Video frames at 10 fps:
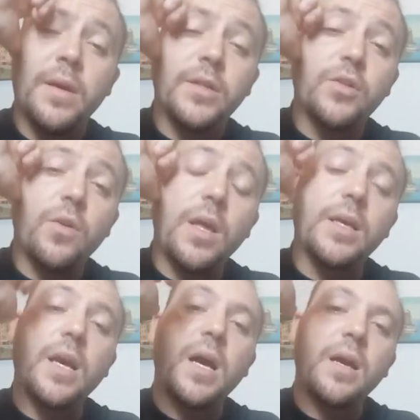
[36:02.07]
So
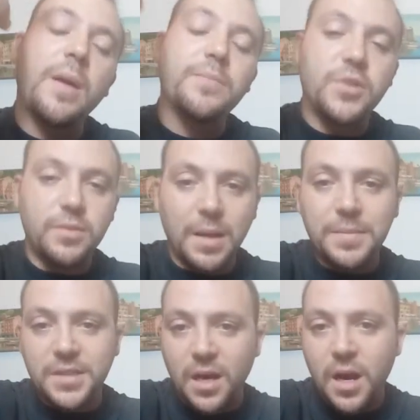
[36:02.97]
like I'm
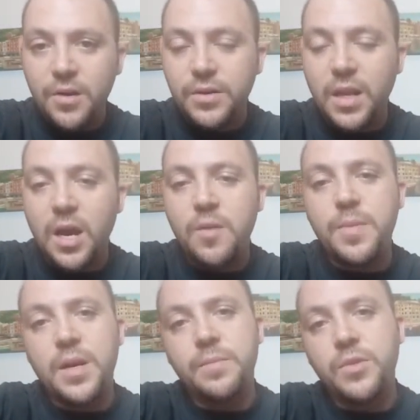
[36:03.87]
tired now,
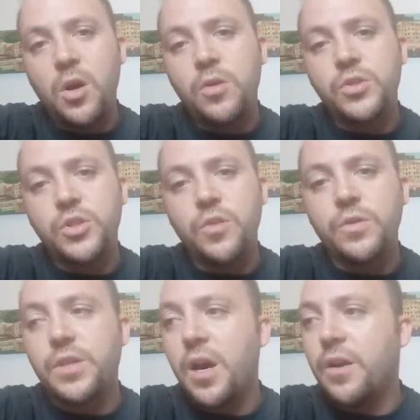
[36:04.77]
but I'm not so
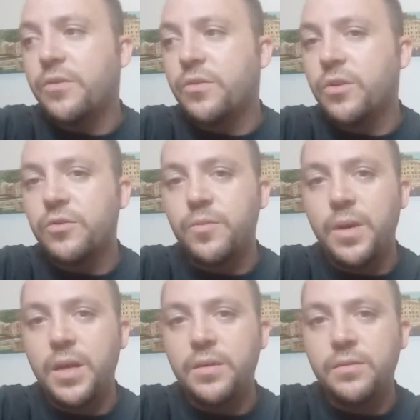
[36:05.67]
tired to go to
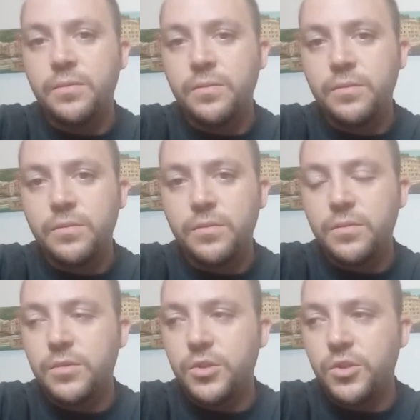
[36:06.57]
bed
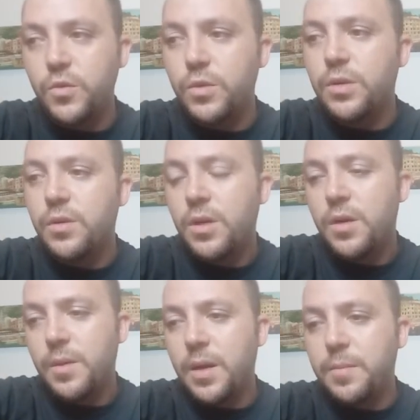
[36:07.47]
soon.
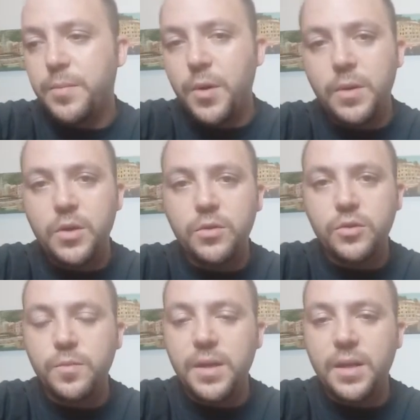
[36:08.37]
I'm probably going
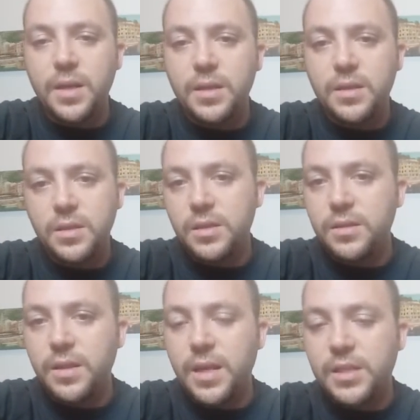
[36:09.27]
to bed like in
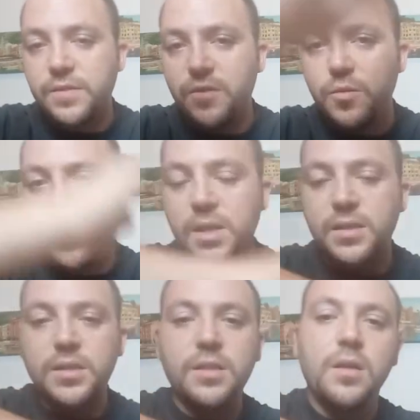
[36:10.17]
the next few
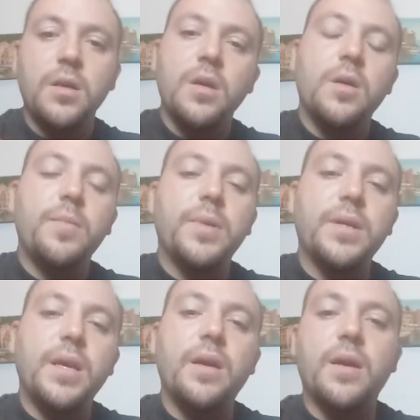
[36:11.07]
minutes. But
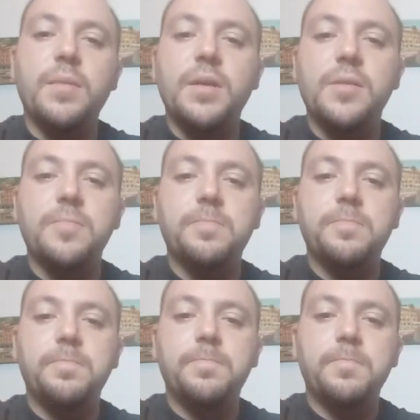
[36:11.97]
yeah, I mean,
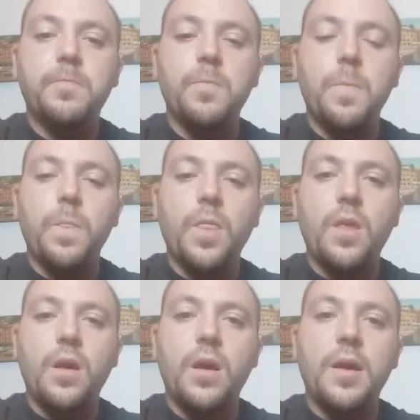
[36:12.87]

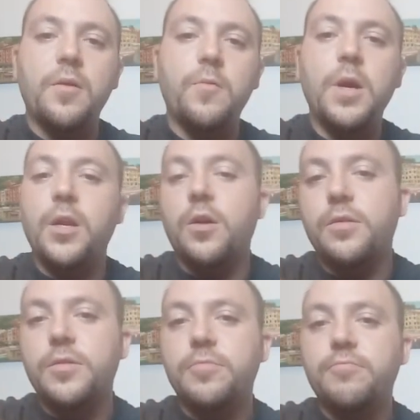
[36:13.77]
why not?